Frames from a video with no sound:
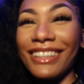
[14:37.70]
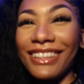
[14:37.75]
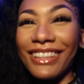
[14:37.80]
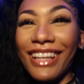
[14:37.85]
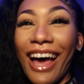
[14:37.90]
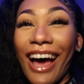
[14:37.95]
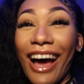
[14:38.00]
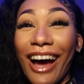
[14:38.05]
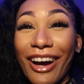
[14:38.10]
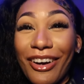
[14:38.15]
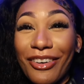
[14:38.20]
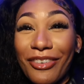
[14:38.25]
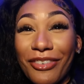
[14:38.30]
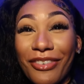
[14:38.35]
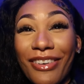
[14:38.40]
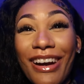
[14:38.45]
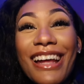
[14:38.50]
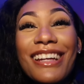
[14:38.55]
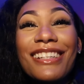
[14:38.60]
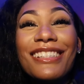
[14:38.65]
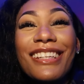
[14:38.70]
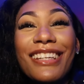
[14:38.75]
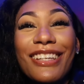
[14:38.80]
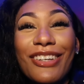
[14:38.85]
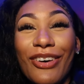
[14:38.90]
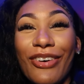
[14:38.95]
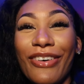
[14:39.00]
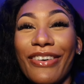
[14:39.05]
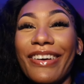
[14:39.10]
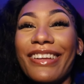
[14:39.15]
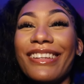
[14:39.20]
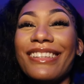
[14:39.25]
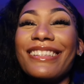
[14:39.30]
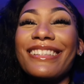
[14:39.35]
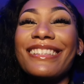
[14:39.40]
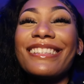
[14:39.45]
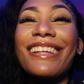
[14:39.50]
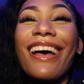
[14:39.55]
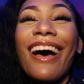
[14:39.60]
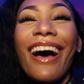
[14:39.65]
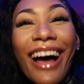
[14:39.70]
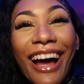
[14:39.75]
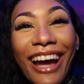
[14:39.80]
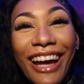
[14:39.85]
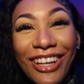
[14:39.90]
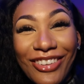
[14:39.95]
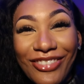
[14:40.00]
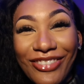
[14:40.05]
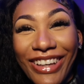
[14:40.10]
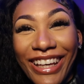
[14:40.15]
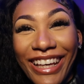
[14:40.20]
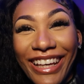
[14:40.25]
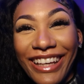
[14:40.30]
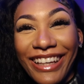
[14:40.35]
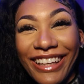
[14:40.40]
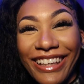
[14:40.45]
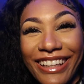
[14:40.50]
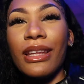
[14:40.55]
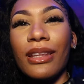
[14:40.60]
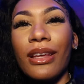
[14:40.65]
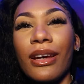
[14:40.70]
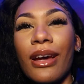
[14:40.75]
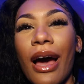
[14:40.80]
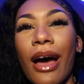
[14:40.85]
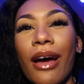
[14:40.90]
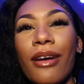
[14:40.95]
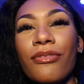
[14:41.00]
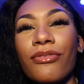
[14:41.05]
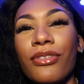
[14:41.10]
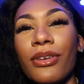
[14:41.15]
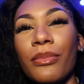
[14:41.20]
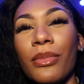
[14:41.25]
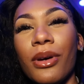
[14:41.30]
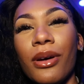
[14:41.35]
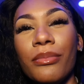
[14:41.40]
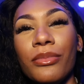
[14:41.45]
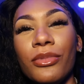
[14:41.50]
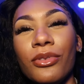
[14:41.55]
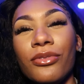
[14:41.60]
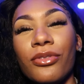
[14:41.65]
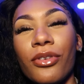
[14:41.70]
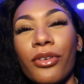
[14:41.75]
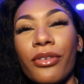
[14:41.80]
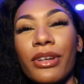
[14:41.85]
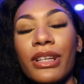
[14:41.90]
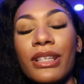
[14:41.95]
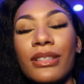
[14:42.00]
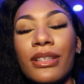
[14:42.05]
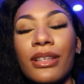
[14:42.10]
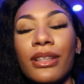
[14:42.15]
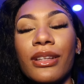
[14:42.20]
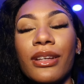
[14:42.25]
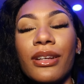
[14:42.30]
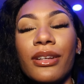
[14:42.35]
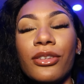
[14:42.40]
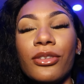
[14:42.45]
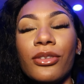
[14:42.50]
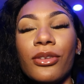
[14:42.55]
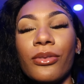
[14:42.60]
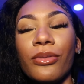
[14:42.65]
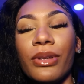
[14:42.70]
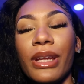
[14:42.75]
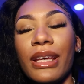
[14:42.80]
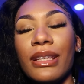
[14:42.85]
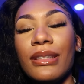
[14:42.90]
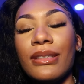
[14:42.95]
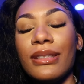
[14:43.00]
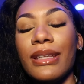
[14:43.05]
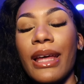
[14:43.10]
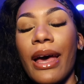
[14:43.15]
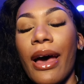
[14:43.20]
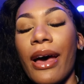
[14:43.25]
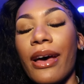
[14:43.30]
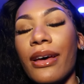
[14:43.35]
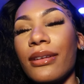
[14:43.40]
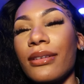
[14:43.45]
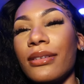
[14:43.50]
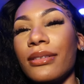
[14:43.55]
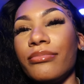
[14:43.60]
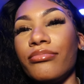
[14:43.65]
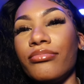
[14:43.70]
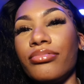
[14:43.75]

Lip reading: Nah, Reggie on timing. And the guy from Euphoria is in there, you know, Nate's dad.